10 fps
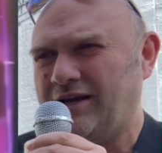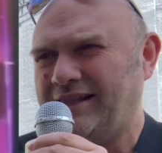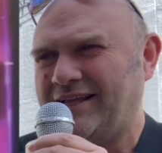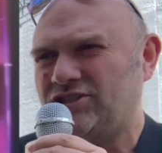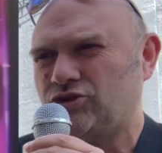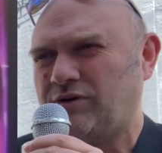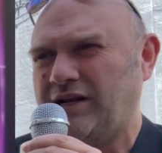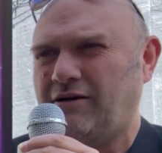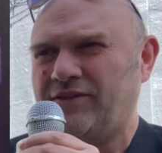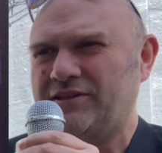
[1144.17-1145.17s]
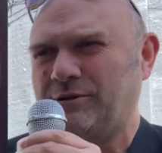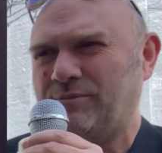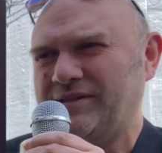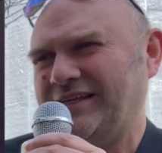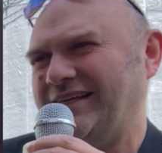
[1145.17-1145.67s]
at that, straight off the top
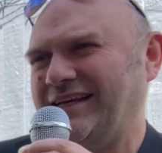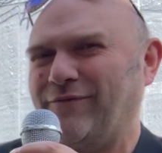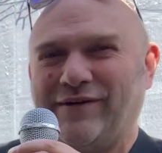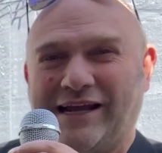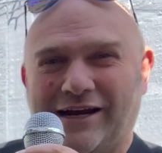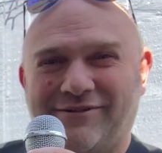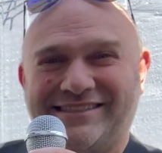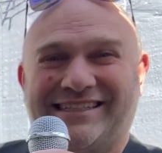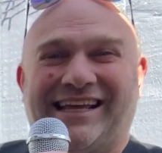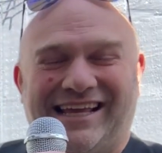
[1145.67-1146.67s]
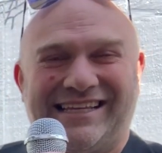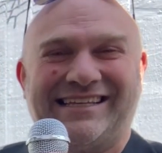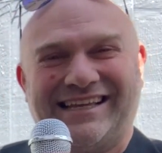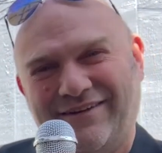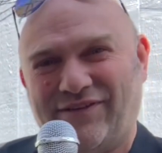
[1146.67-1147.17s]
of the flower, isn't it?
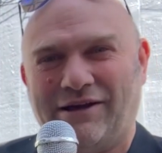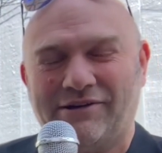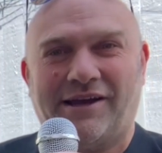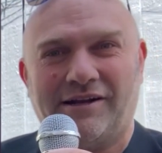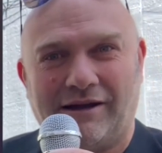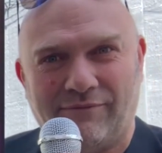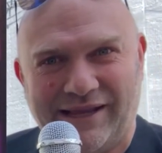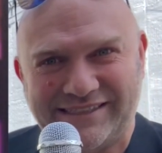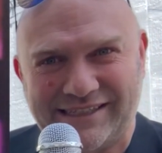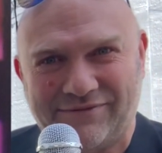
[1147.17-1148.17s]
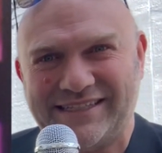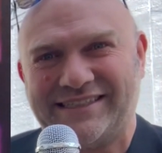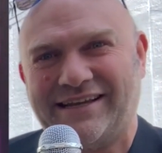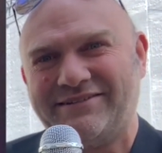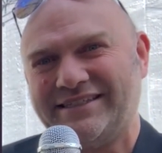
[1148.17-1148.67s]
Flower cutting off, amazing stuff, isn't it?
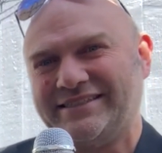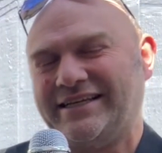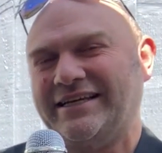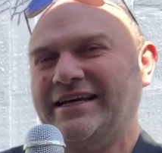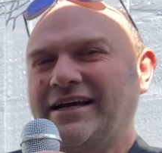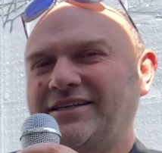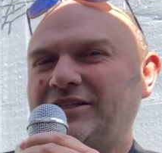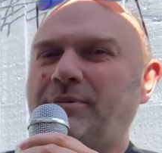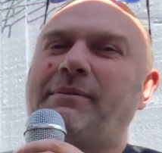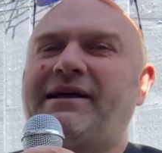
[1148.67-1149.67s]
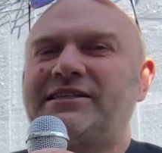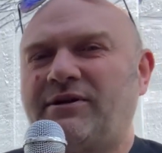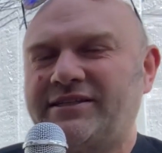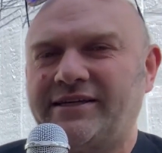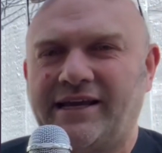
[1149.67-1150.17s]
Seriously, isn't it? Superb Hans
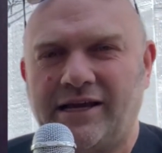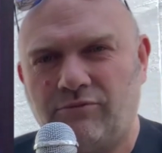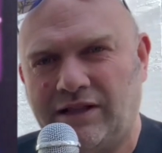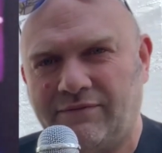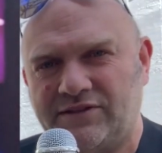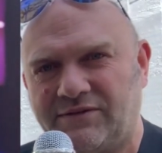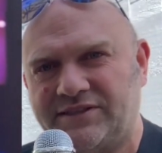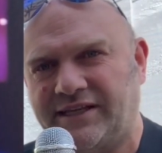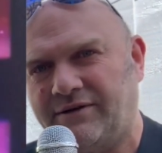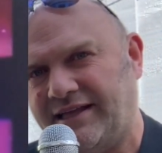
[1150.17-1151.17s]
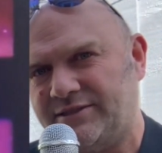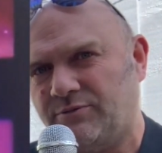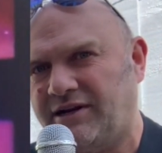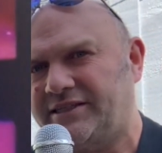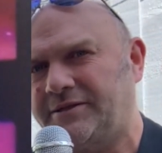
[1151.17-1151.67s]
Moretti here. We love his stuff, isn't it, with Hans
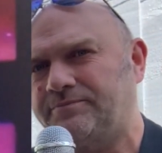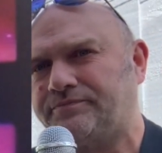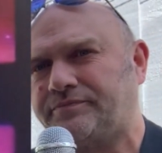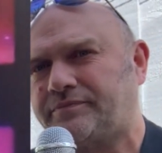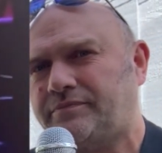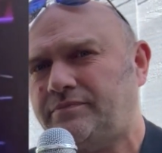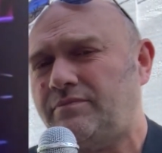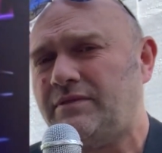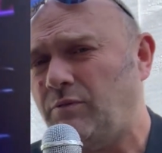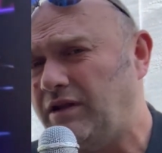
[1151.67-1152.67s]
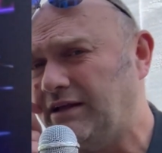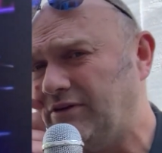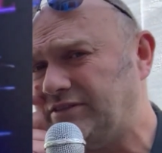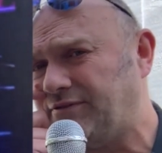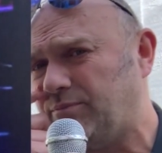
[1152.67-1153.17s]
Moretti? We love it.
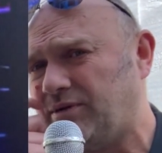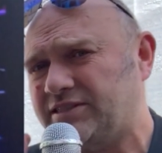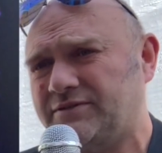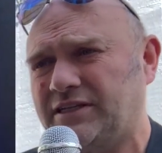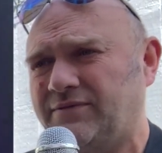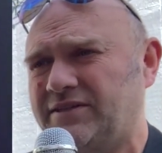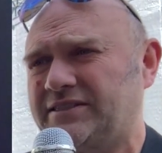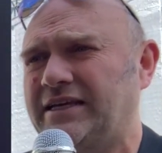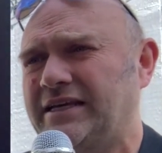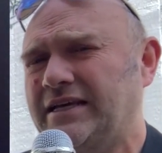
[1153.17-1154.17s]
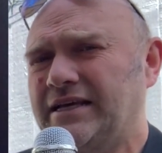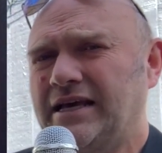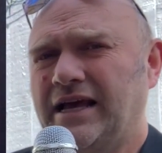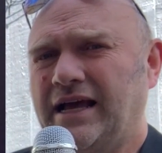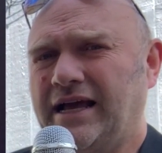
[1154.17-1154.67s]
It's very impressive stuff, isn't it?
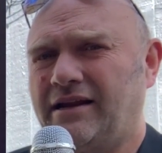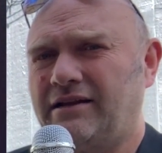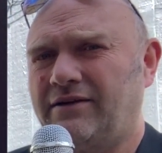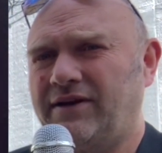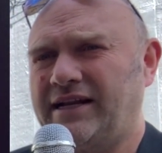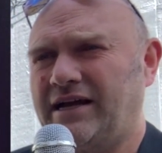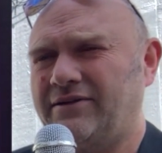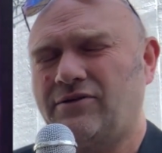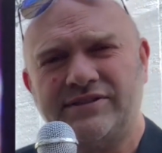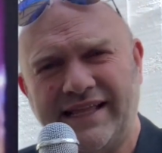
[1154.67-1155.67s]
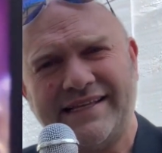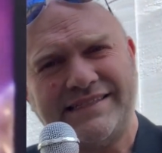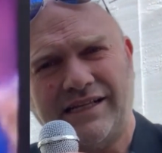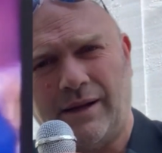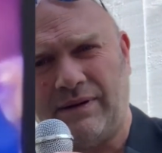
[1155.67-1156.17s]
And I love it. Now, of course,
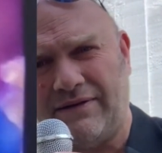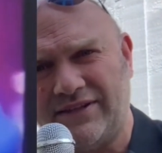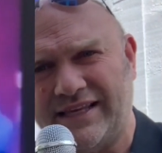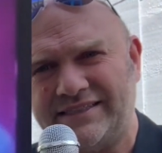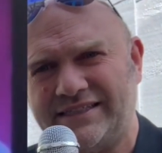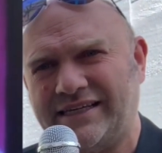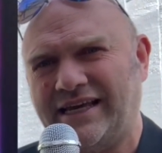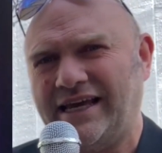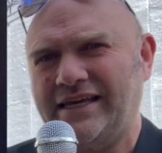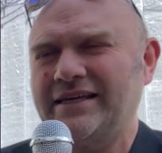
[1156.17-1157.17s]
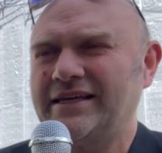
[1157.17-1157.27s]
next up after this, okay,